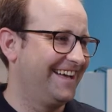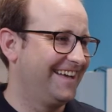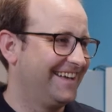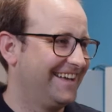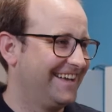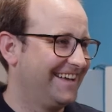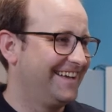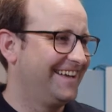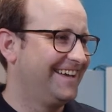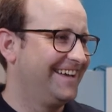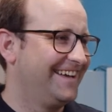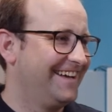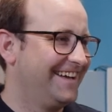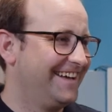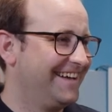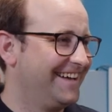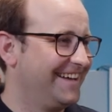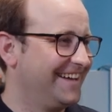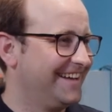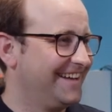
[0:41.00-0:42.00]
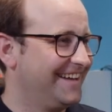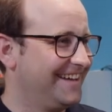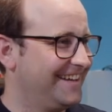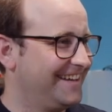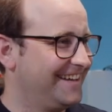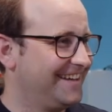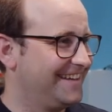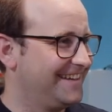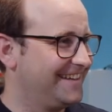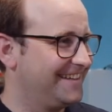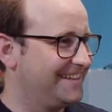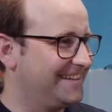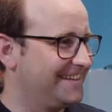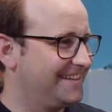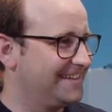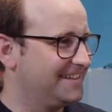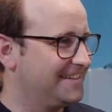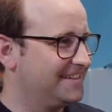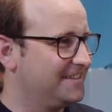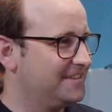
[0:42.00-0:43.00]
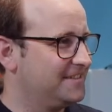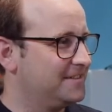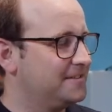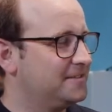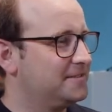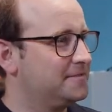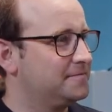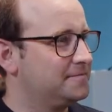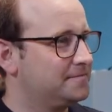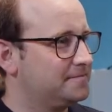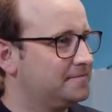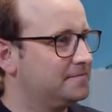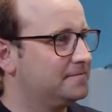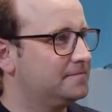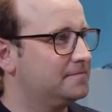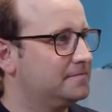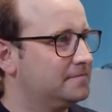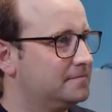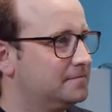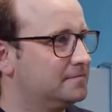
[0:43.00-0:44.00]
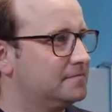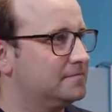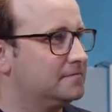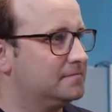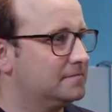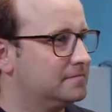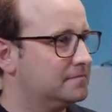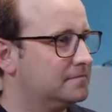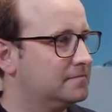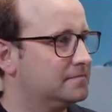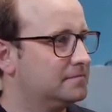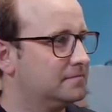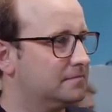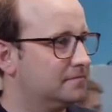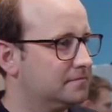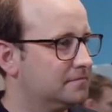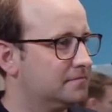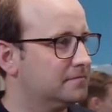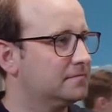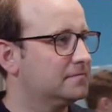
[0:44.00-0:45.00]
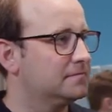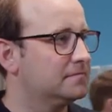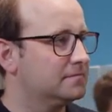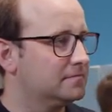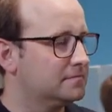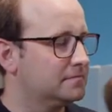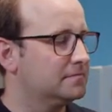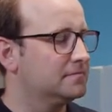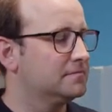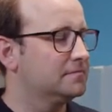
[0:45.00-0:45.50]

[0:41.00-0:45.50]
(silent)